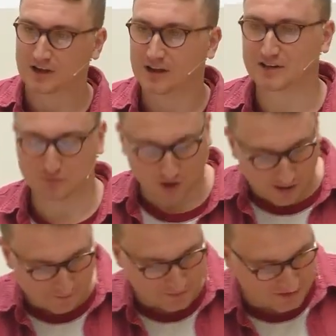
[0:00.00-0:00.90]
See,
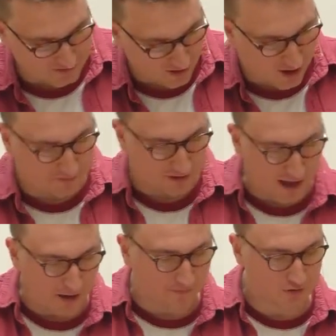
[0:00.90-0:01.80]
right from the start of the
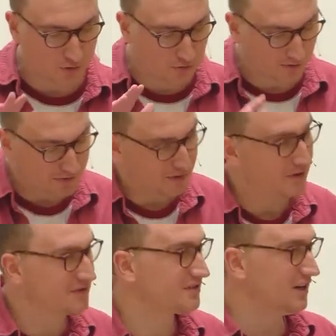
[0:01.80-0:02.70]
letter of 2
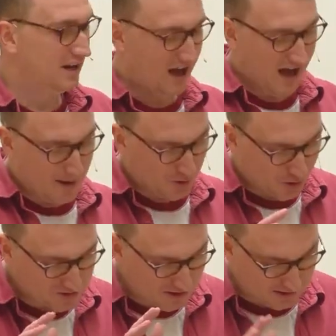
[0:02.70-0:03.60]
Corinthians, it
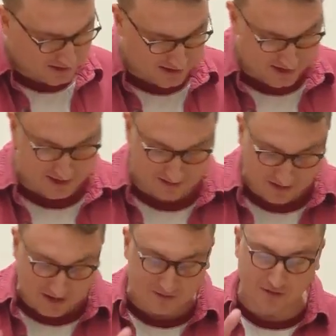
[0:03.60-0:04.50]
becomes clear
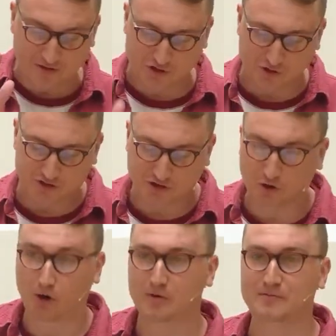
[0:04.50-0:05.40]
that the church in
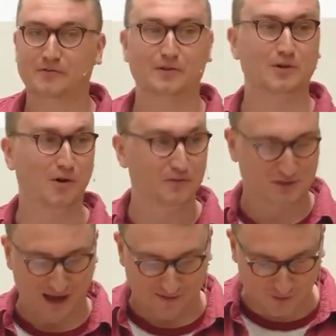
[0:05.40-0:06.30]
Corinth loved
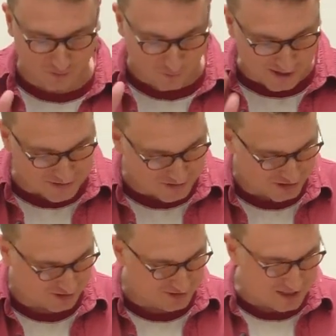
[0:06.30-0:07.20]
to have a good
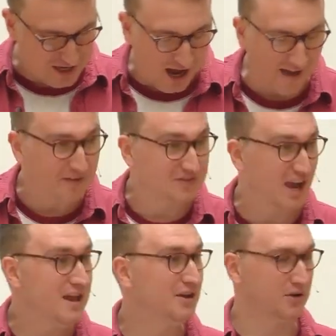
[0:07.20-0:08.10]
whinge. And they've
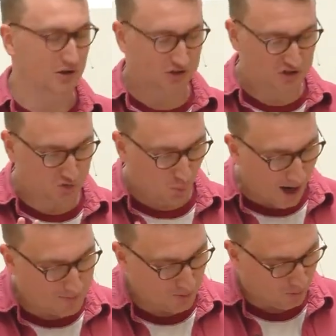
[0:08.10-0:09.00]
taken a
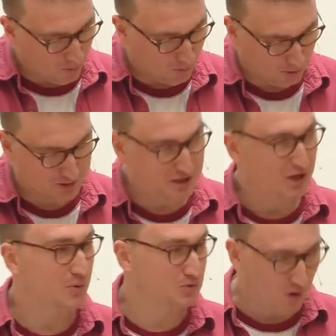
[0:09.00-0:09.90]
swipe at Paul,
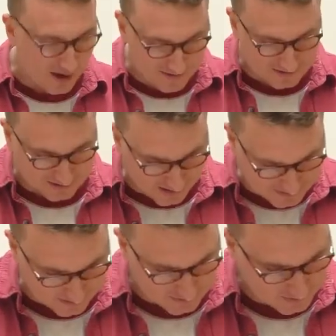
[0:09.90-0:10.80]
who's writing this
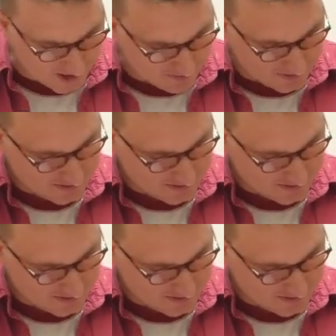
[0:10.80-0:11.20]
letter to them.